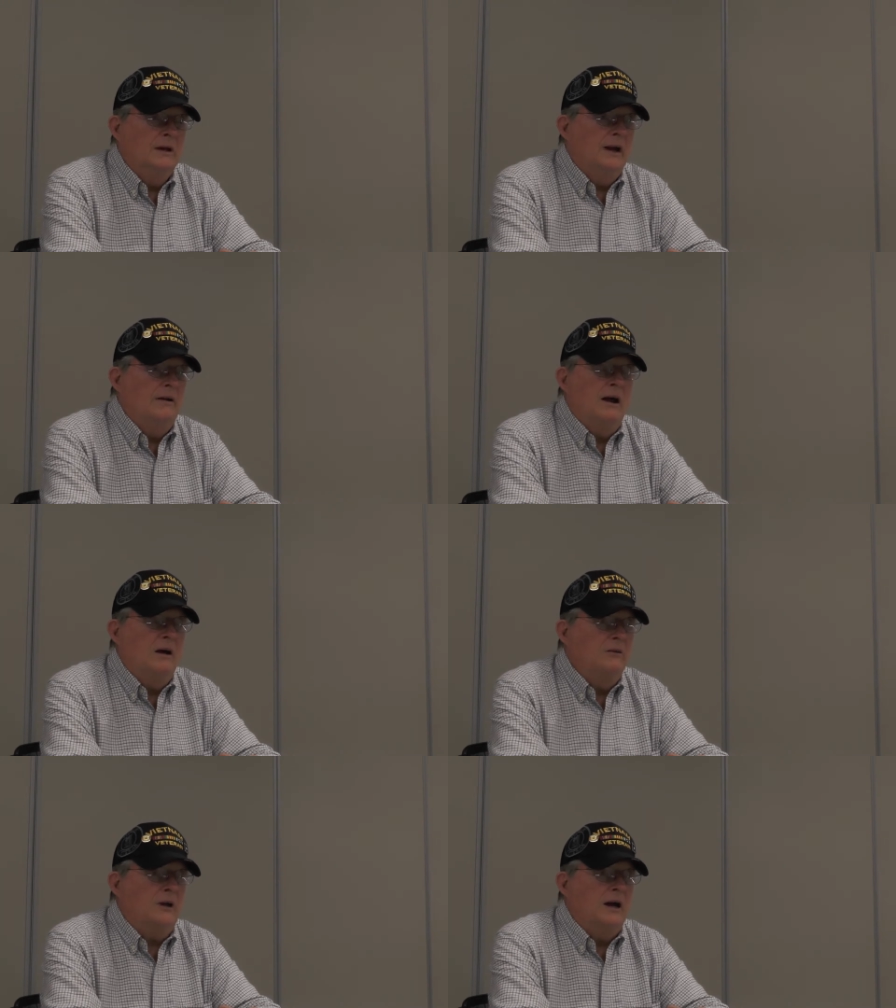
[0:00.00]
And I don't know
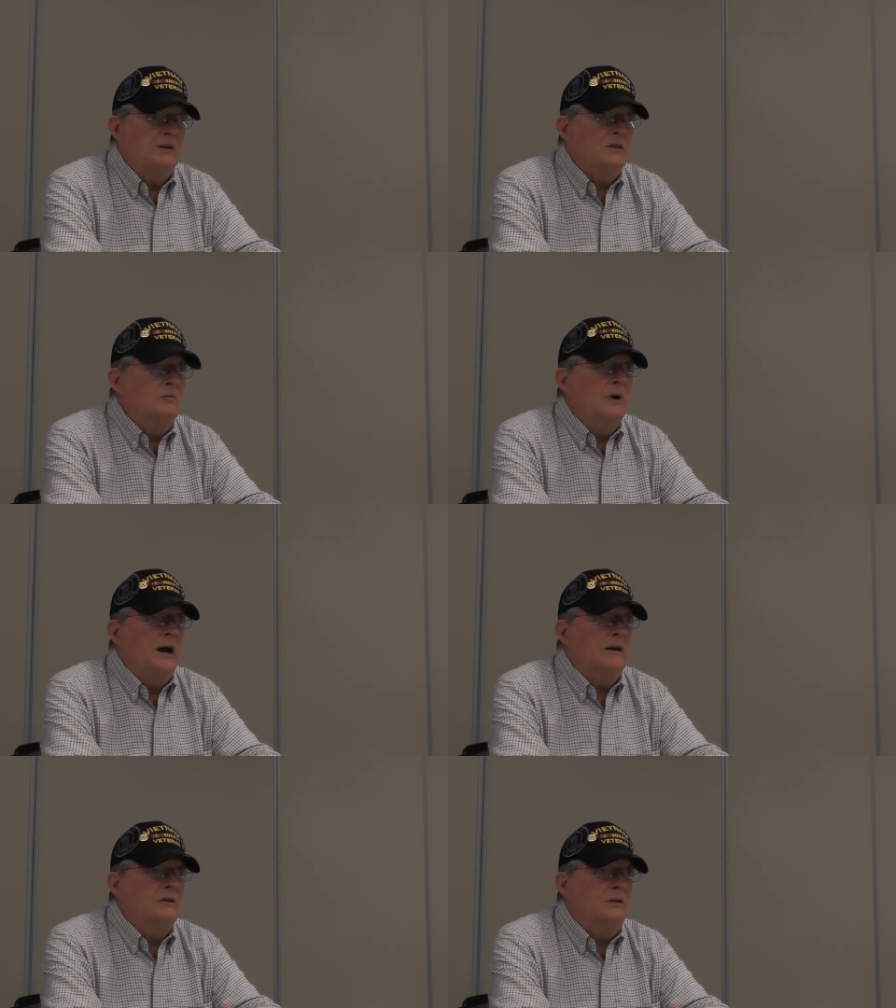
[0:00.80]
how the guys in the
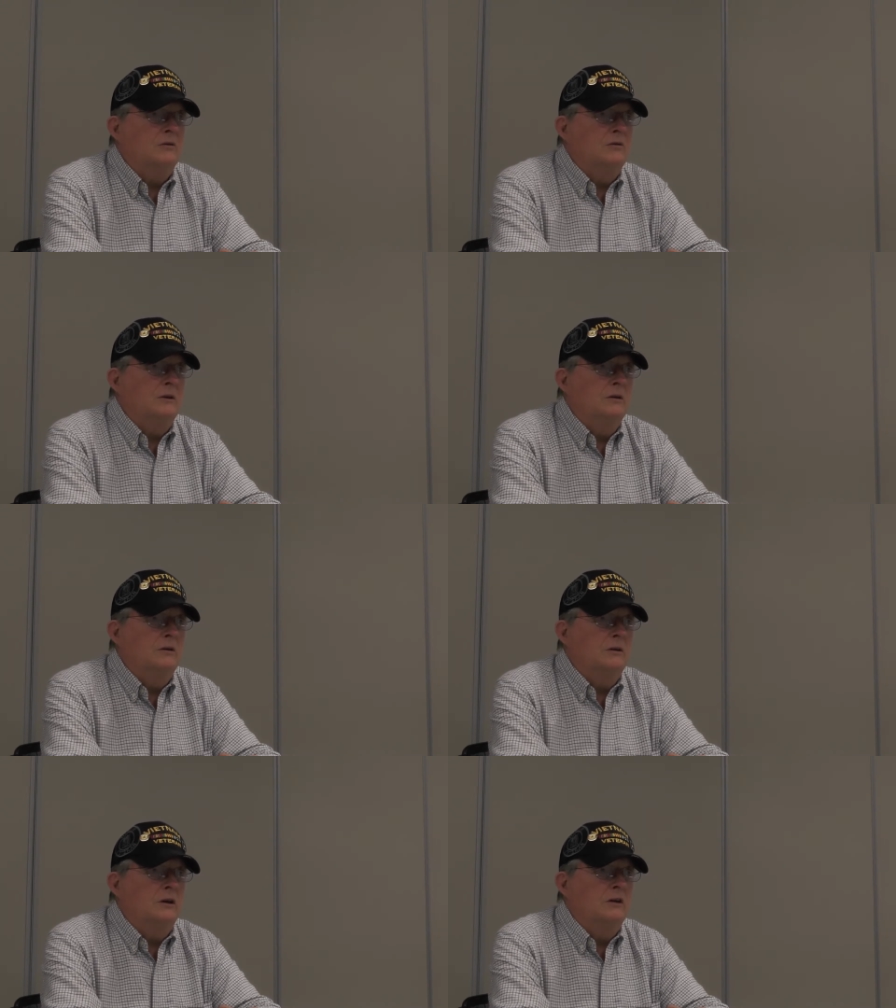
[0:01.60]
back, the crew,
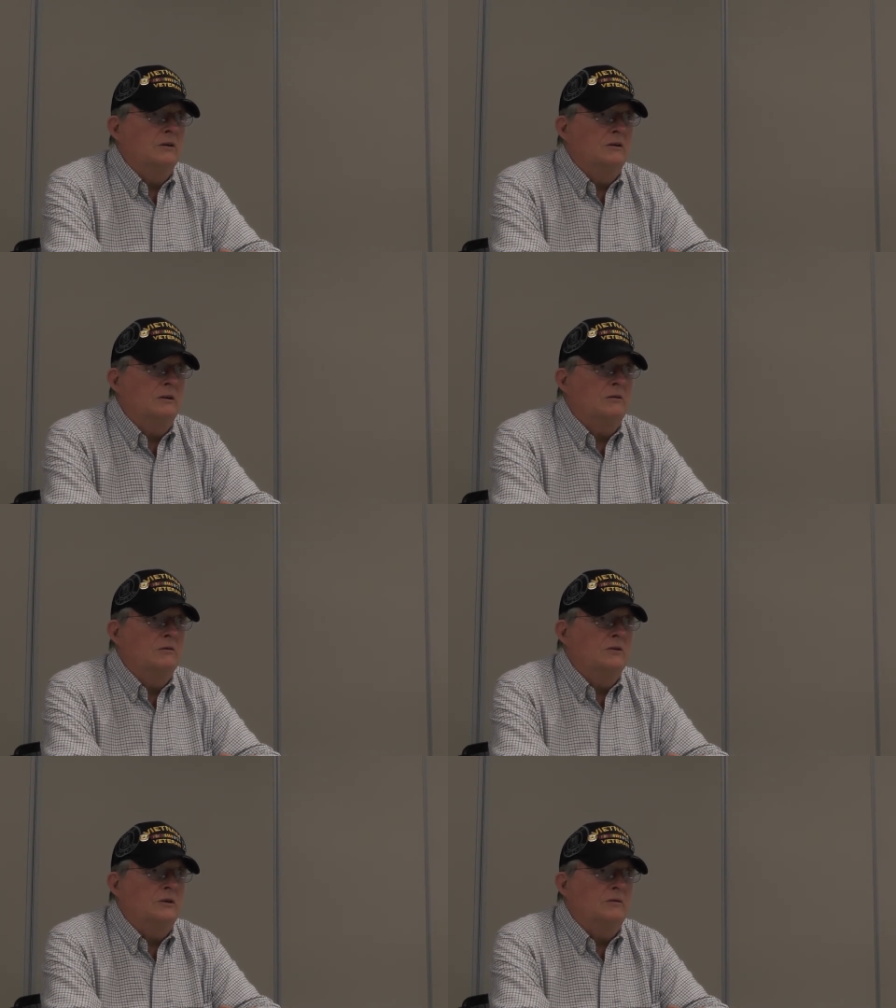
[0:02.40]
the gunner and the
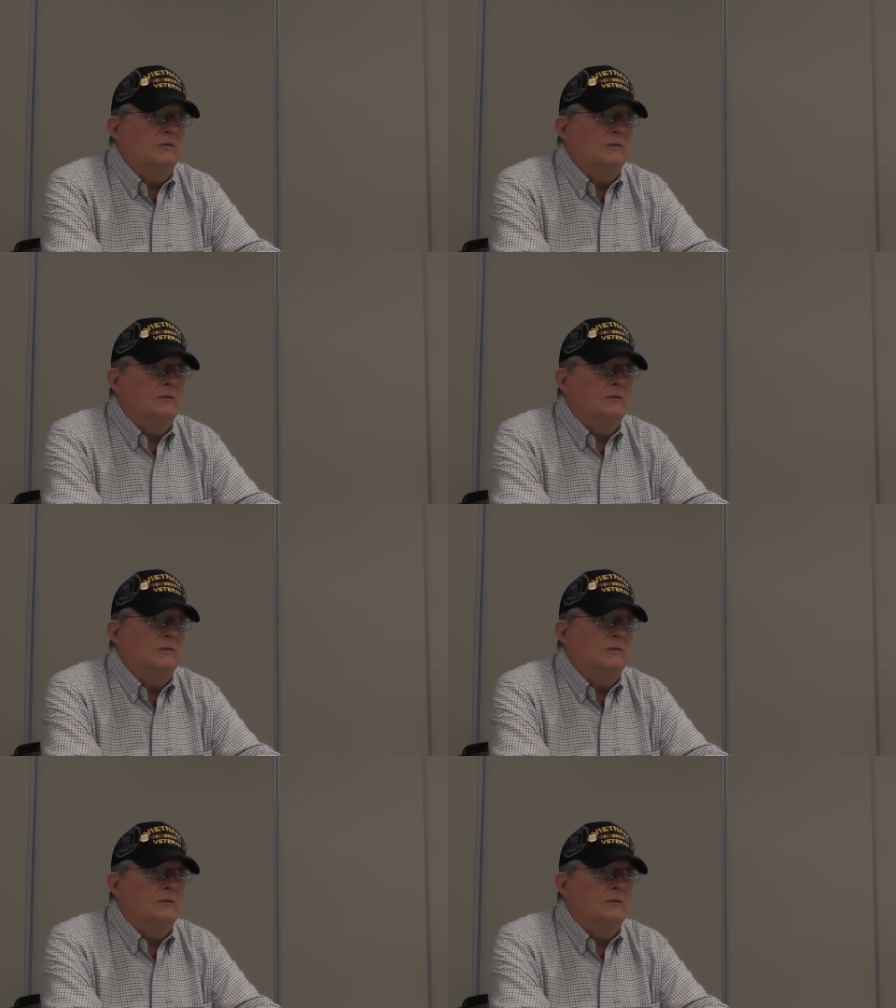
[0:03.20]
crew chief,